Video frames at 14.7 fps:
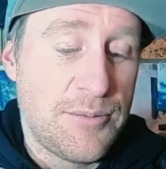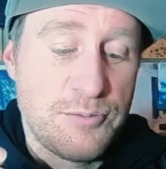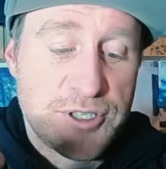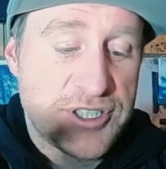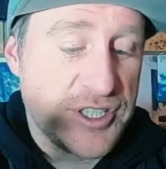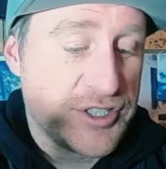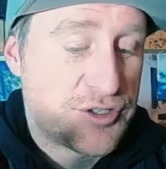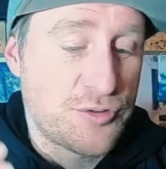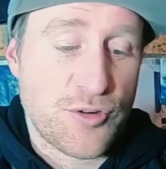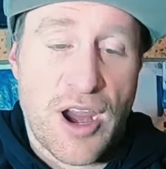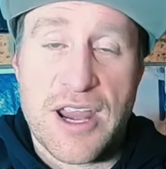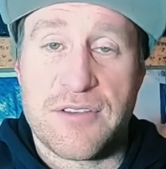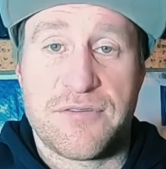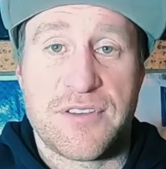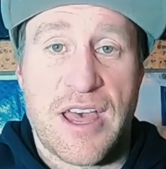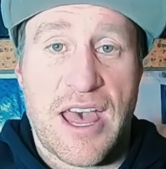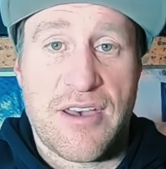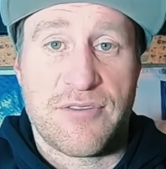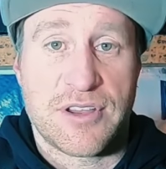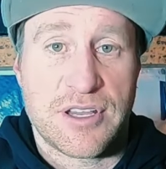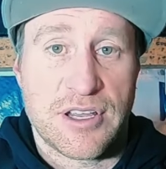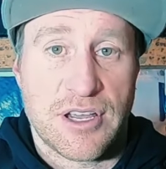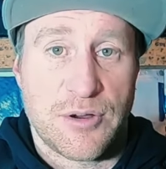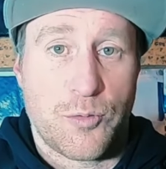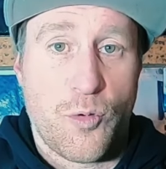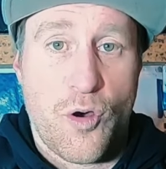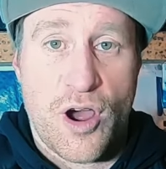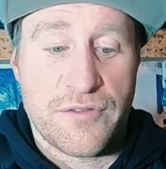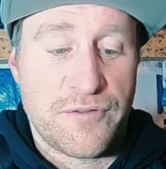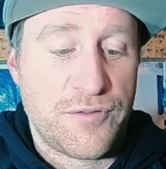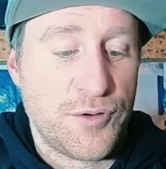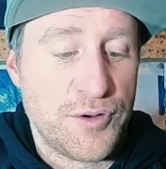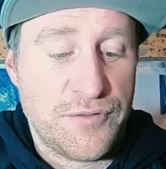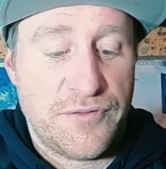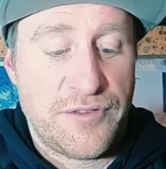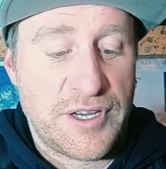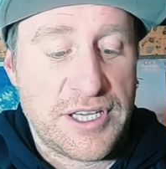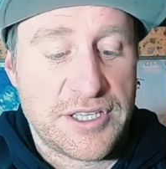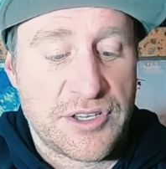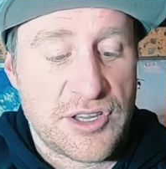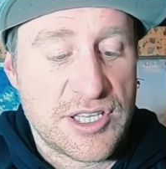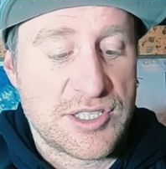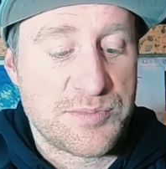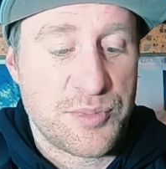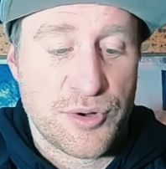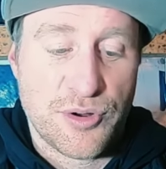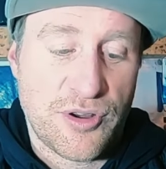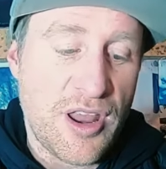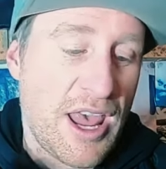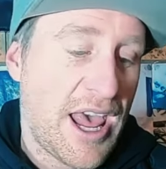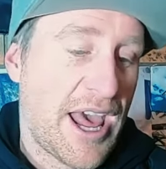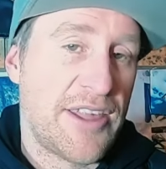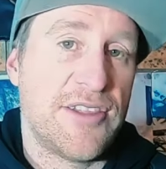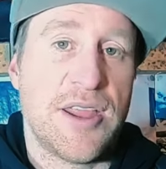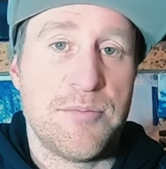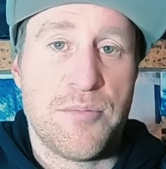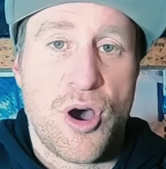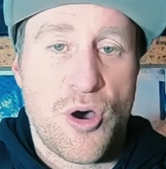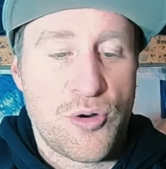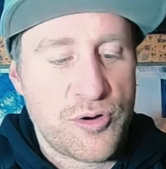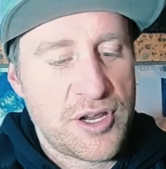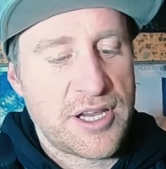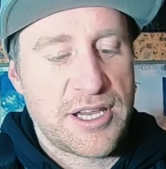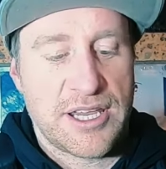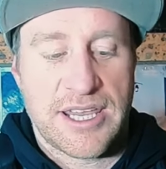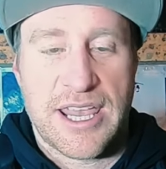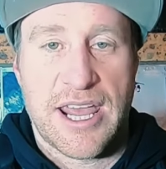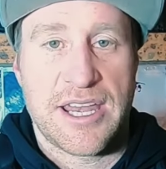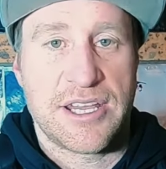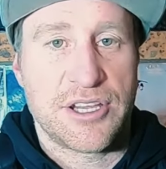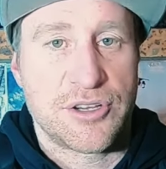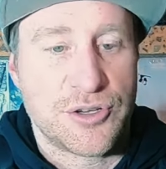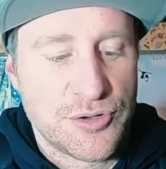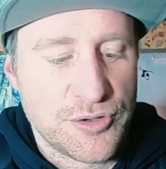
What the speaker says: which is great for having a wide foot fit into this boot and then molding, getting a